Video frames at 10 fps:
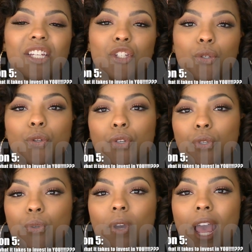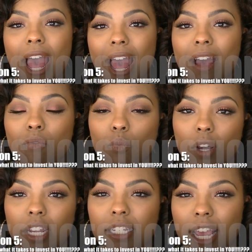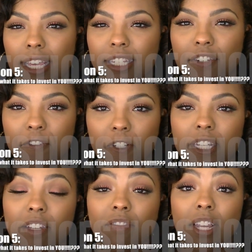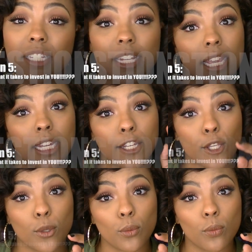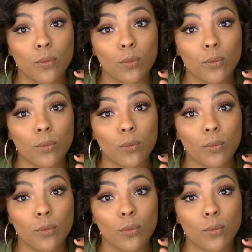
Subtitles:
Do you have what it takes to fully invest in you?